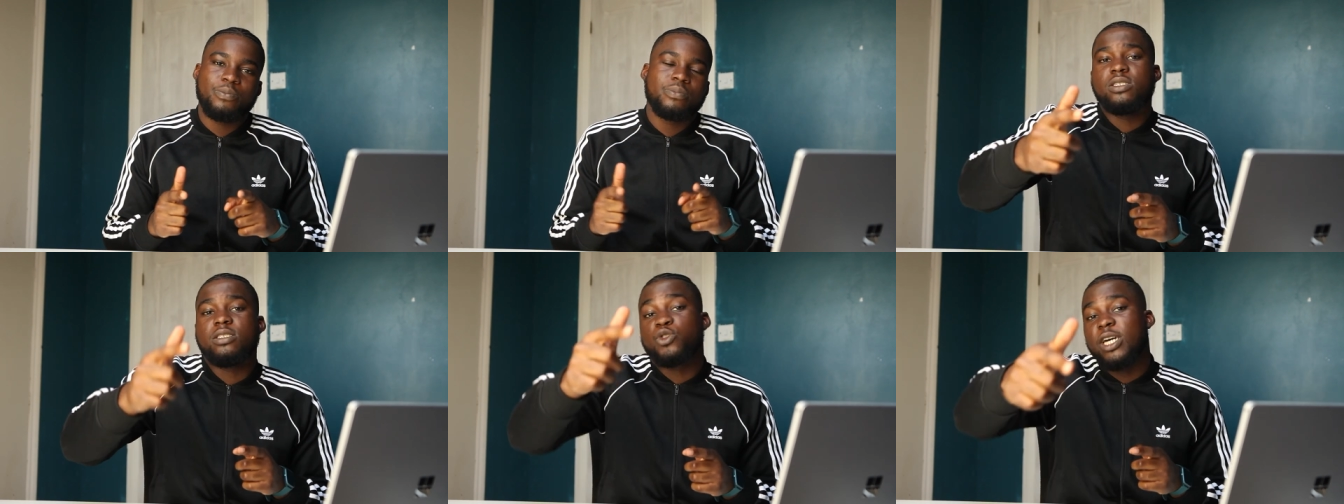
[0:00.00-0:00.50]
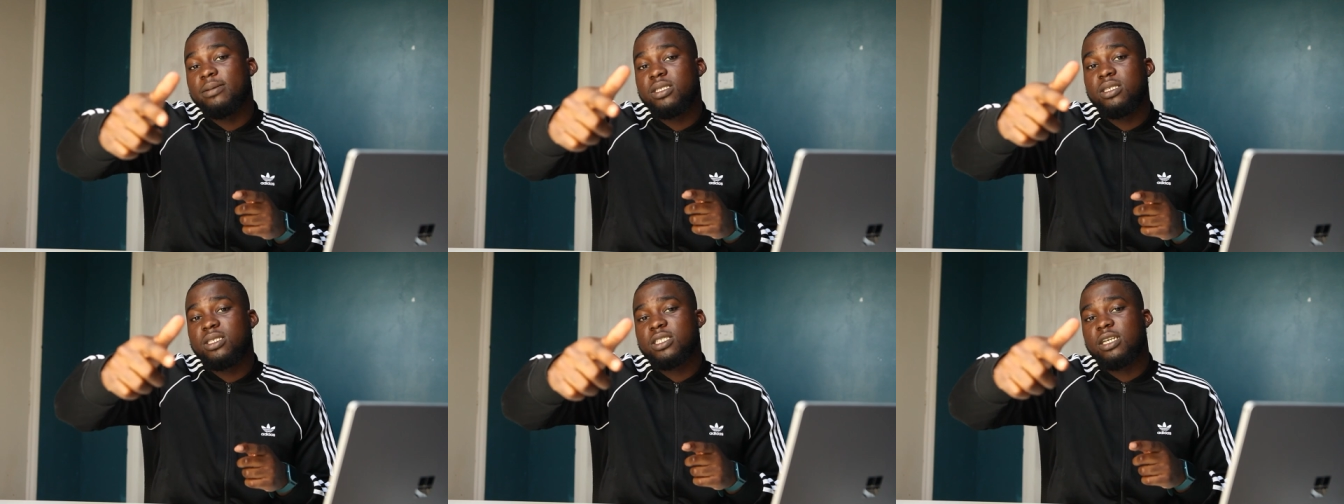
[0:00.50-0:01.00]
Subscribe to
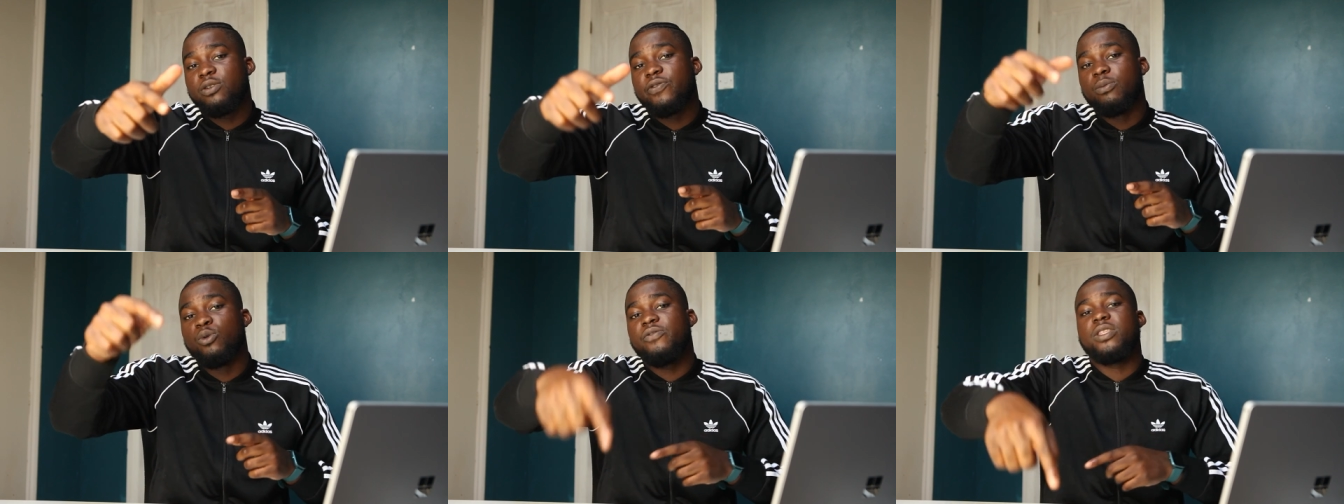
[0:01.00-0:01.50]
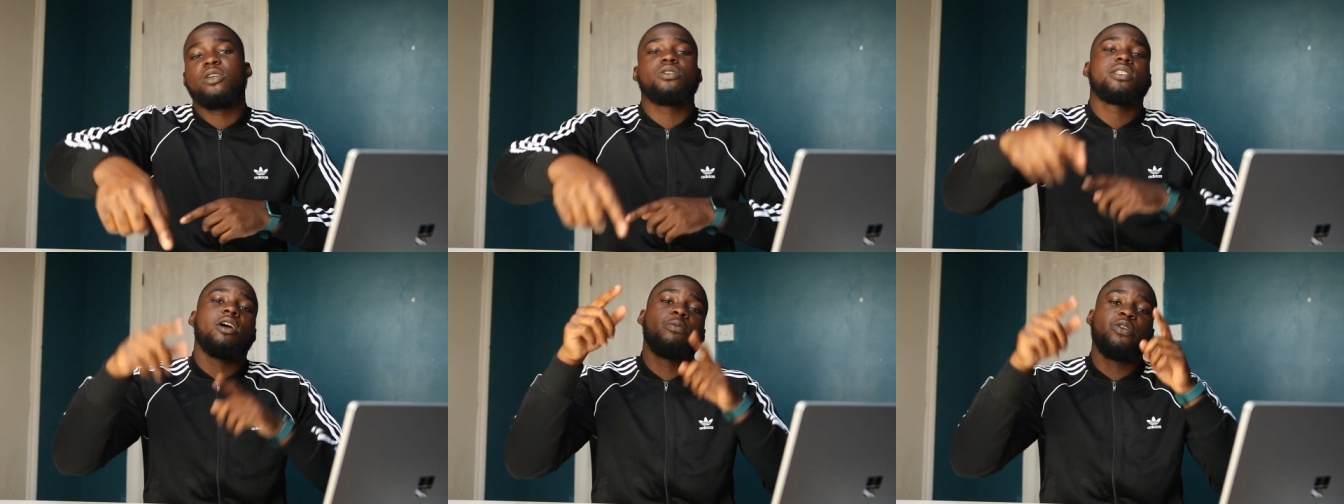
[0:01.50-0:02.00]
this channel for more videos
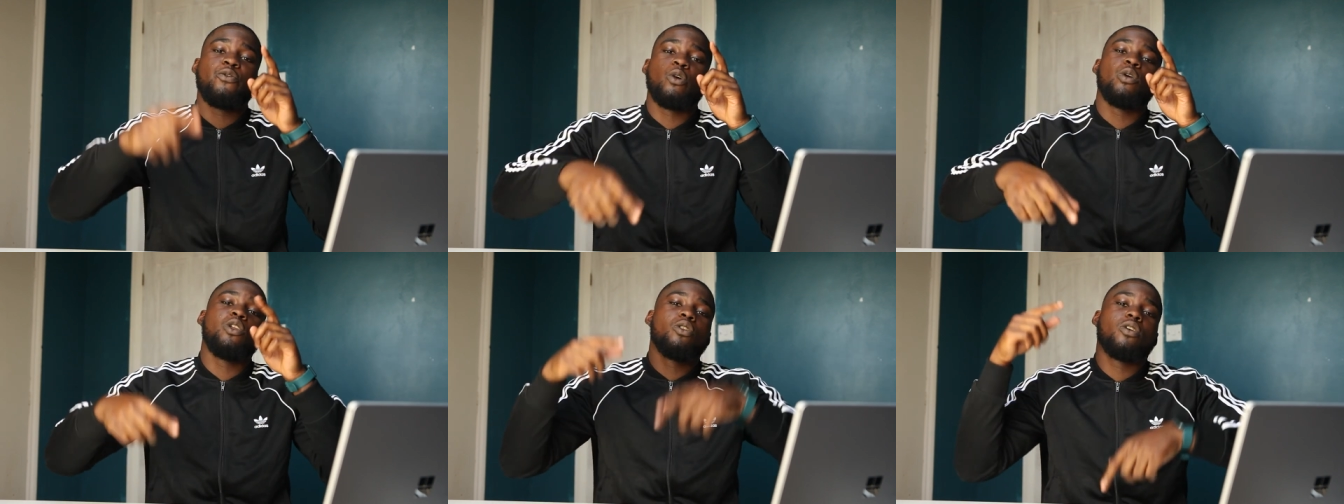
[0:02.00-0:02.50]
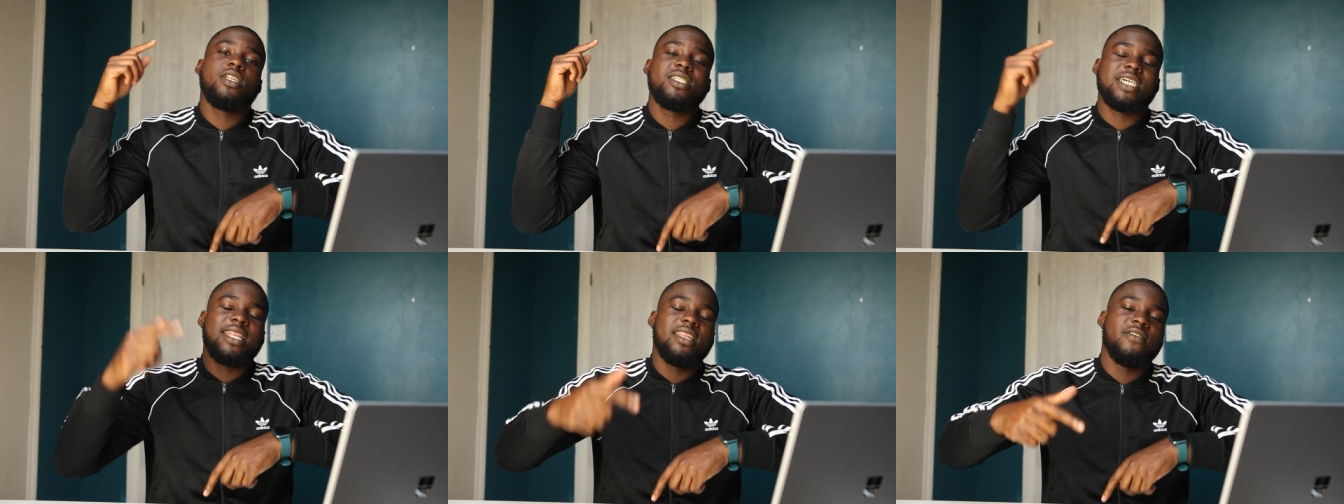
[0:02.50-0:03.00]
to help you grow in your knowledge
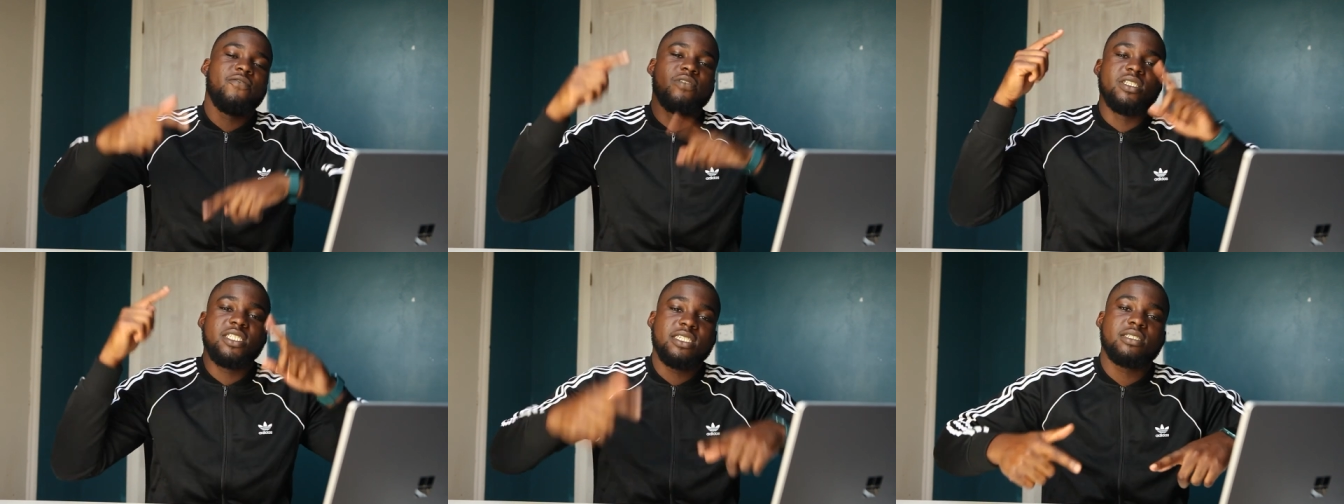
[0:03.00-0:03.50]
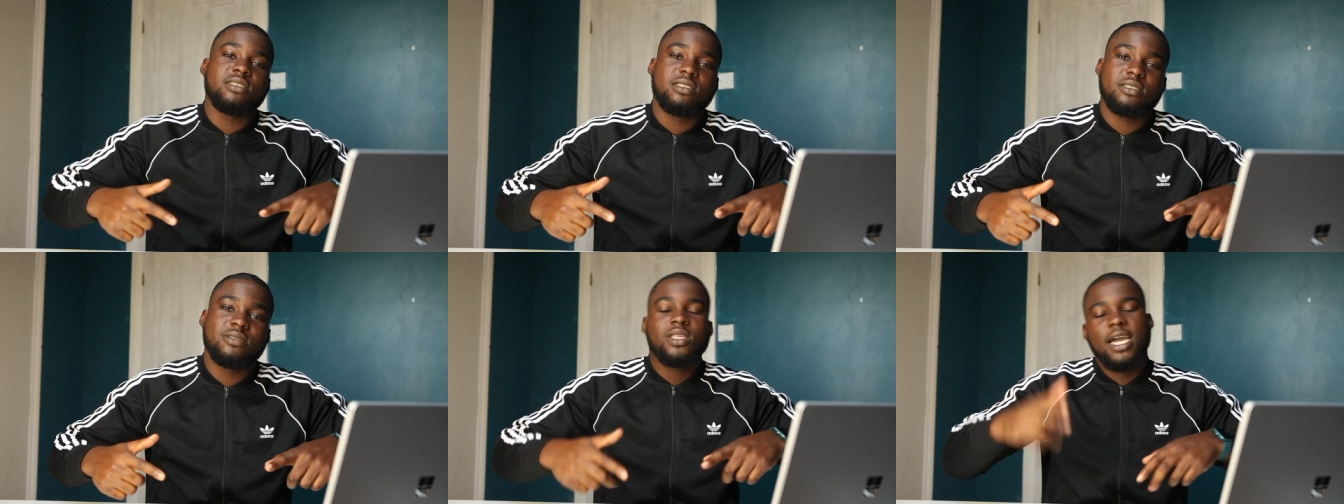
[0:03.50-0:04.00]
and love for
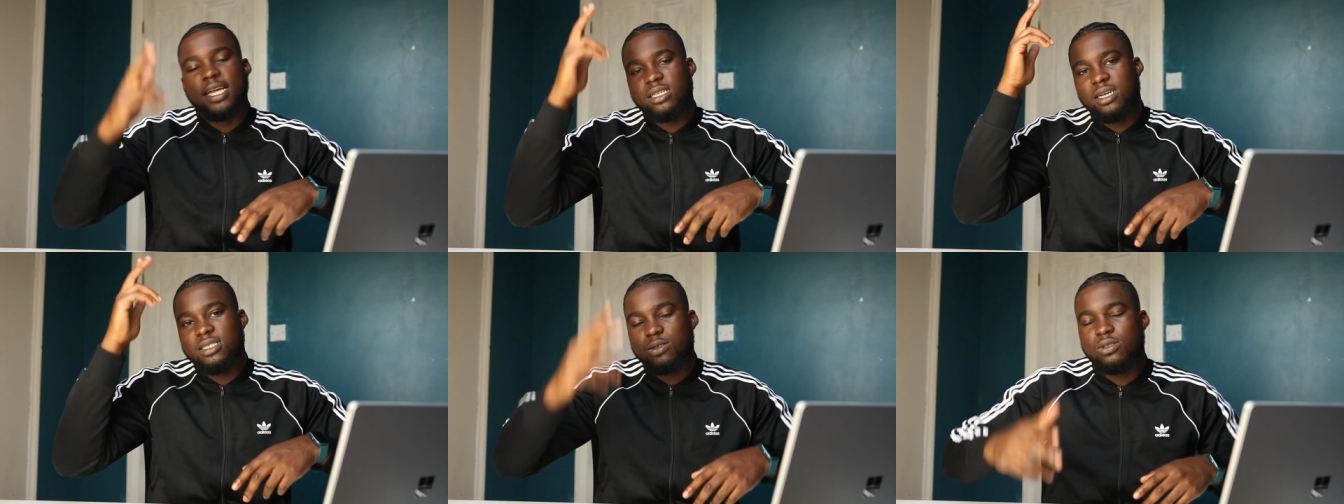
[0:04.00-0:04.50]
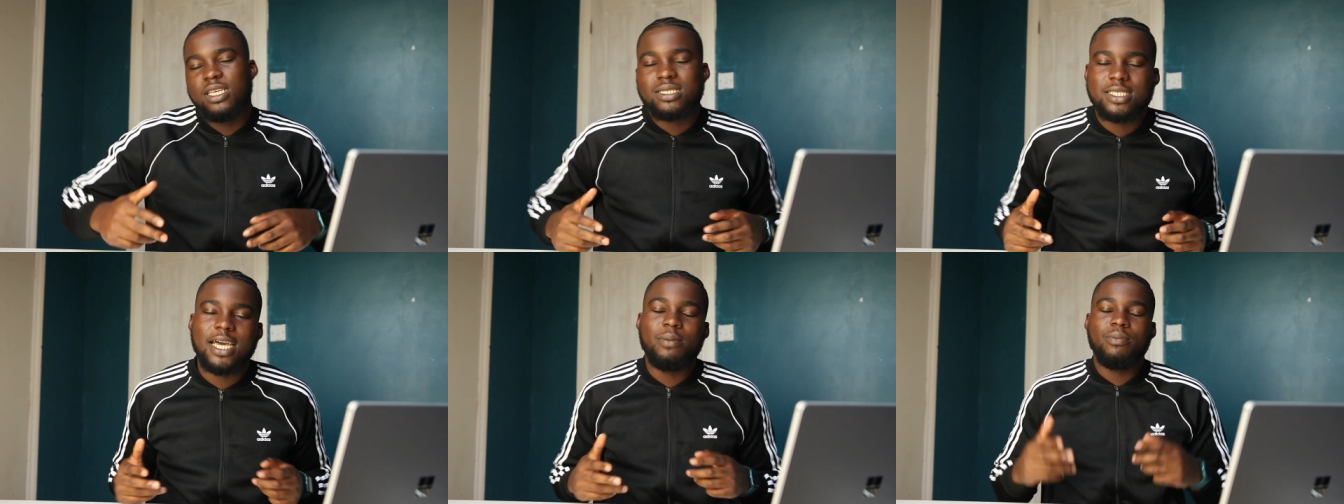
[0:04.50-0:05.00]
Jesus. And until next
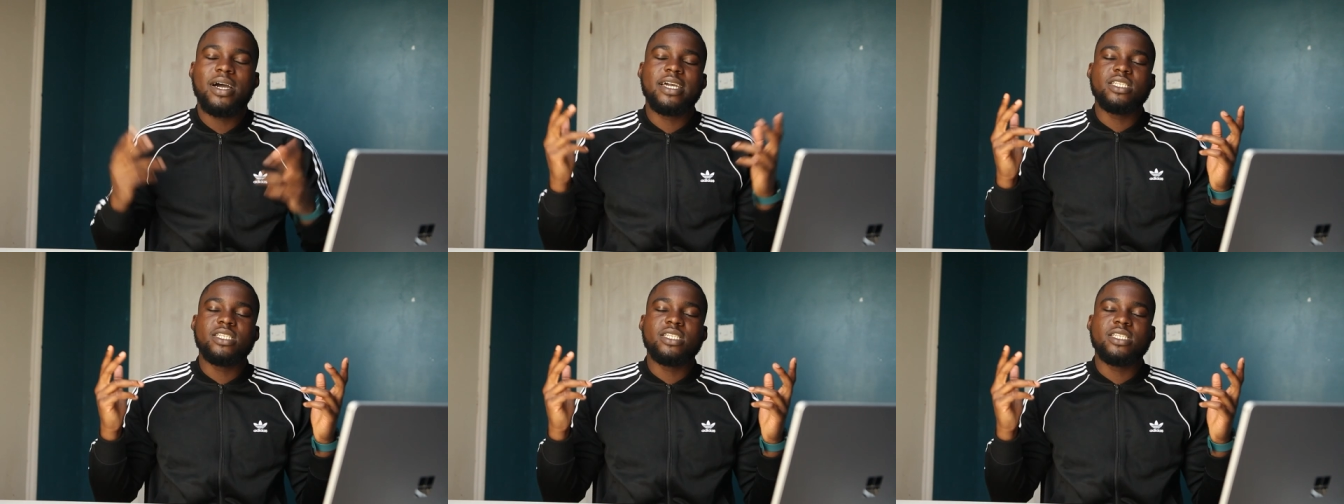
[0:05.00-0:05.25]
time, my